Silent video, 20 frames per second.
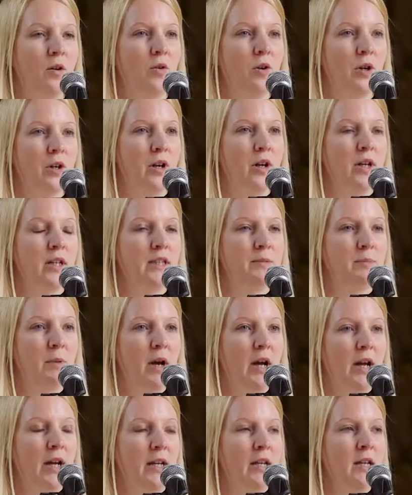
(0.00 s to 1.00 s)
organised
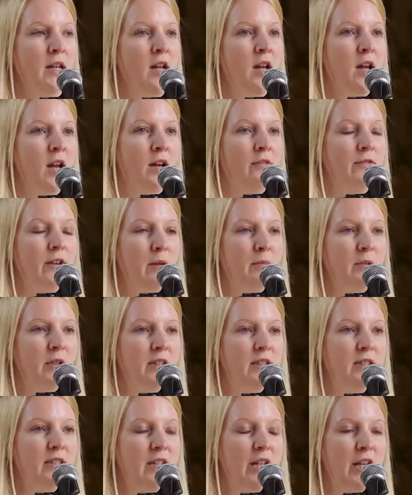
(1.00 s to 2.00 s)
by a
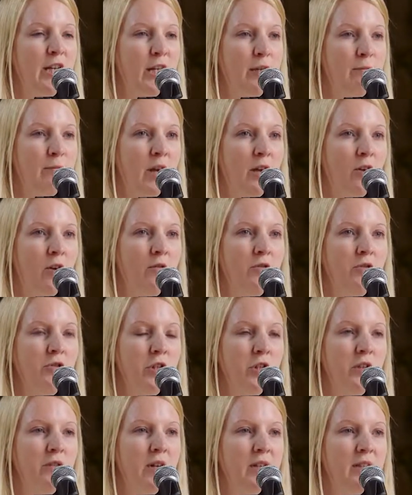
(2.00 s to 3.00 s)
fabulous team at
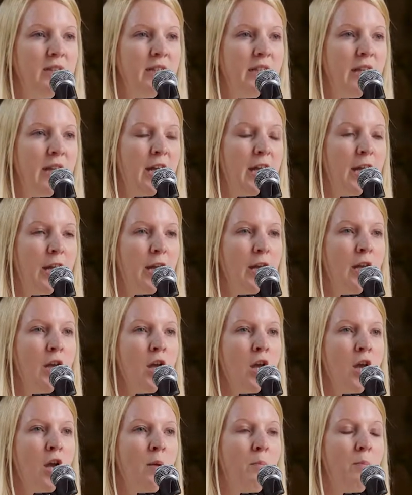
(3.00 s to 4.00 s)
Coventry University here,
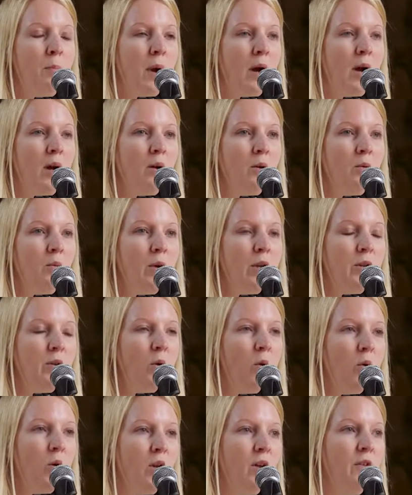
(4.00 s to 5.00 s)
but with
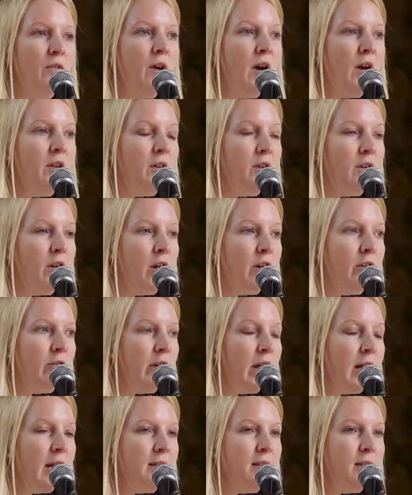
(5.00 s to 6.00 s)
all of other
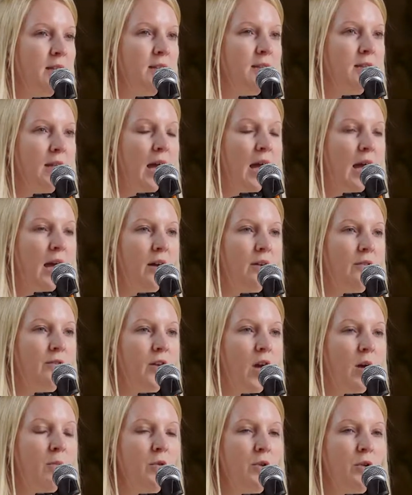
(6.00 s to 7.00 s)
co-creators that
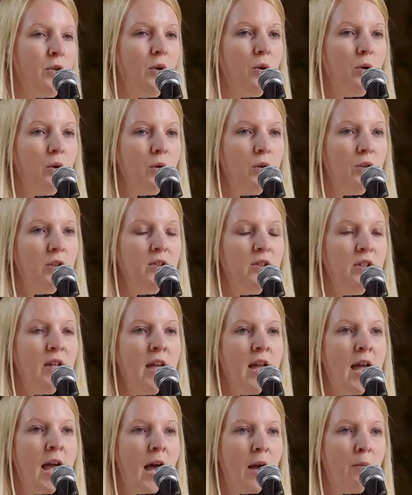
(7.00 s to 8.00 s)
have come on the course
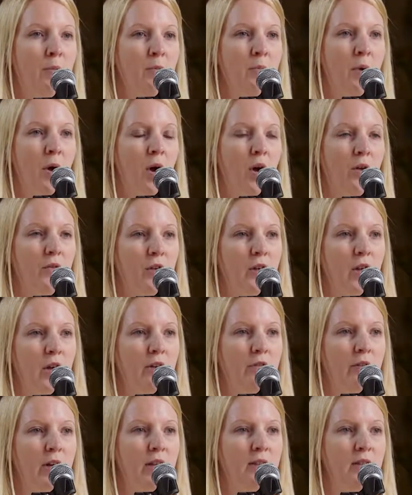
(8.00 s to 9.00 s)
and been part of the
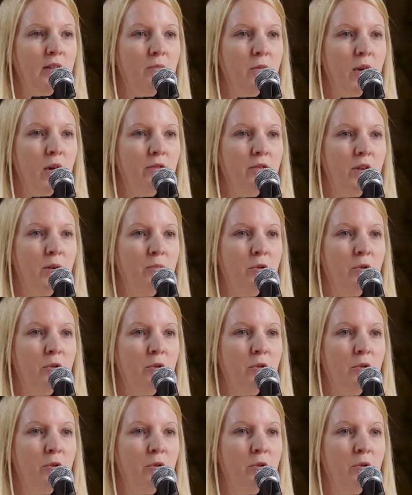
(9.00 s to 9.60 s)
Co-Creating Welfare